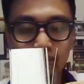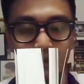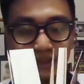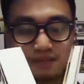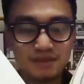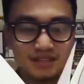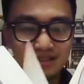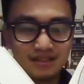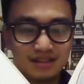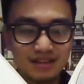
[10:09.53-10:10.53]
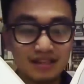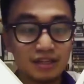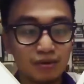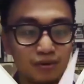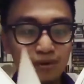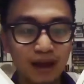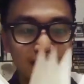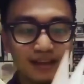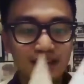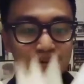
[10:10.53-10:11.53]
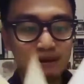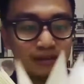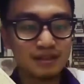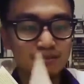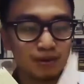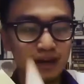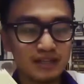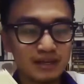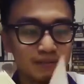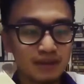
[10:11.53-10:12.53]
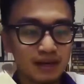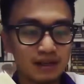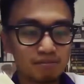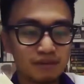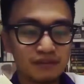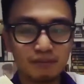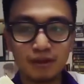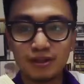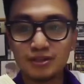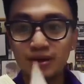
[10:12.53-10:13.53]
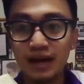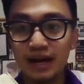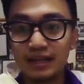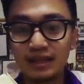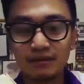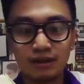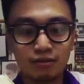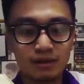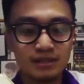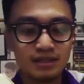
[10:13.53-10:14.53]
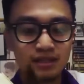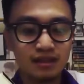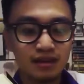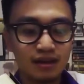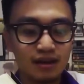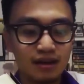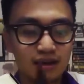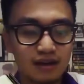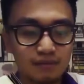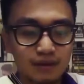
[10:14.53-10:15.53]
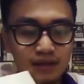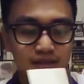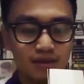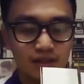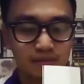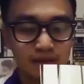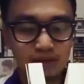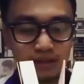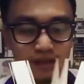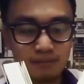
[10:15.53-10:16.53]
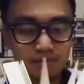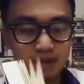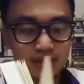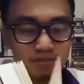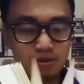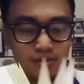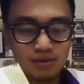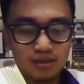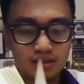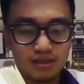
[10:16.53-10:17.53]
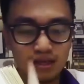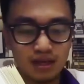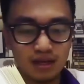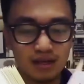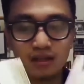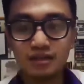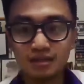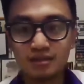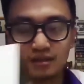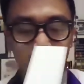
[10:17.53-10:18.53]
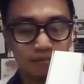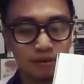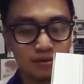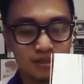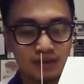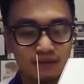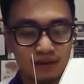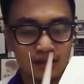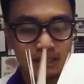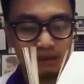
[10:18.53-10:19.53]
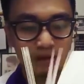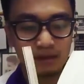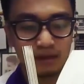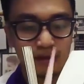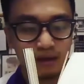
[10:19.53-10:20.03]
Wait, let me just, because I don't know anything about this book except that Mervin Malonzo highly recommends it. He's talked about it in his posts, and he's posted several things about it.